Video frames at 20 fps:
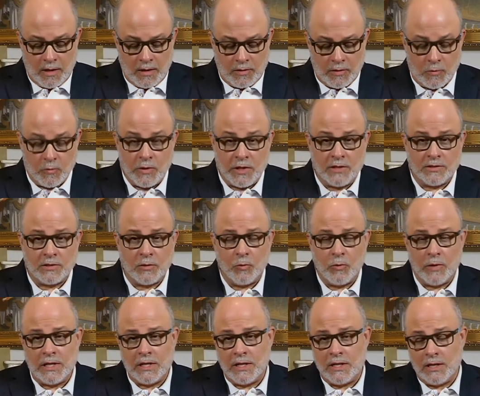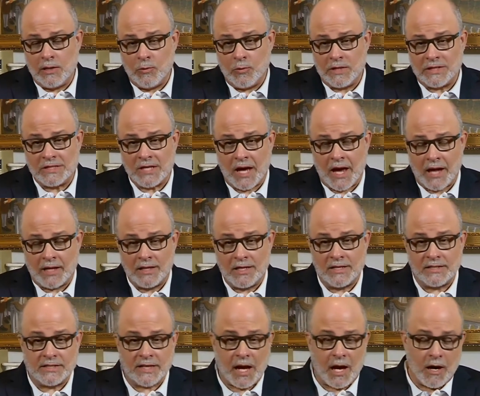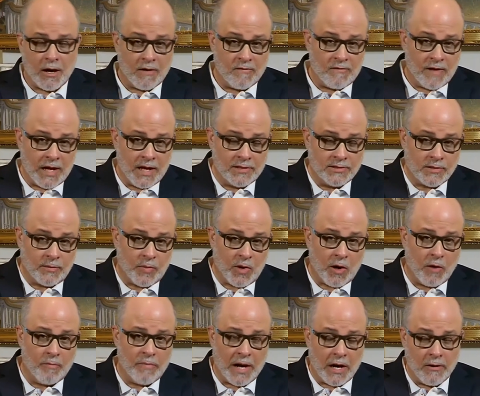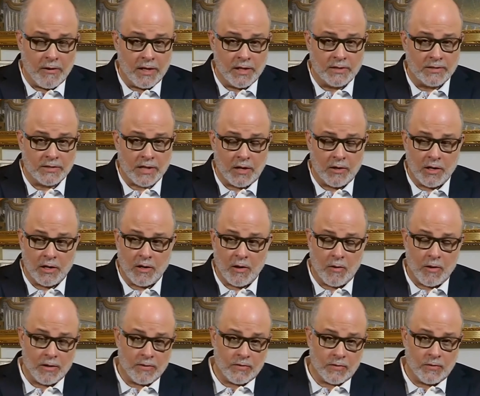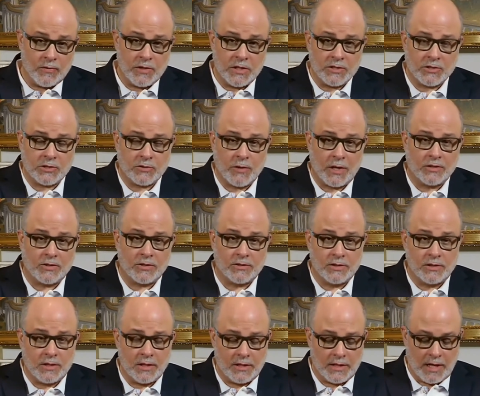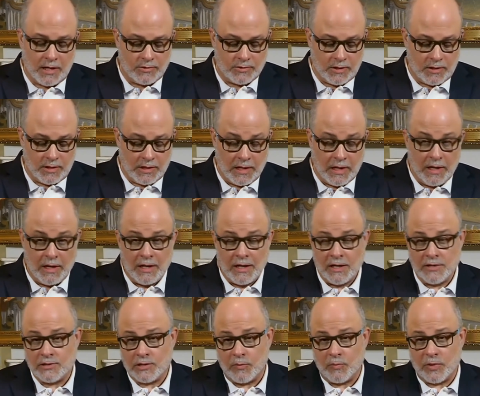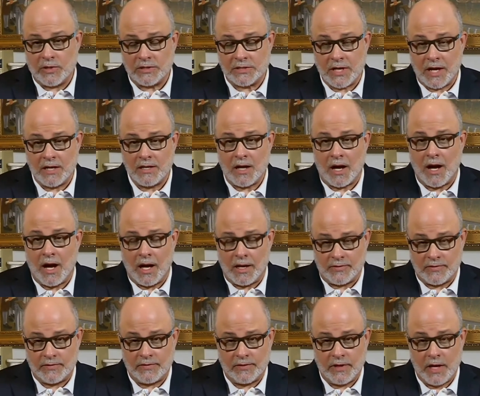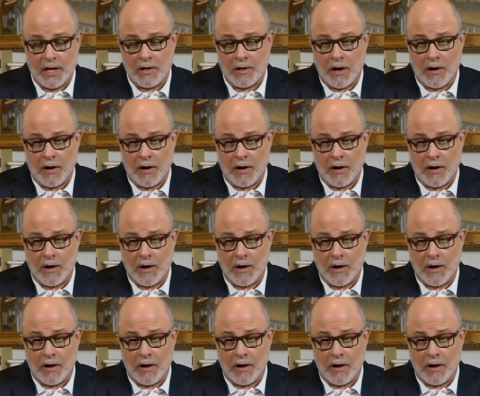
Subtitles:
The reason we need to attack these caravans of barbarians that are going through these stretches of the desert is to protect us and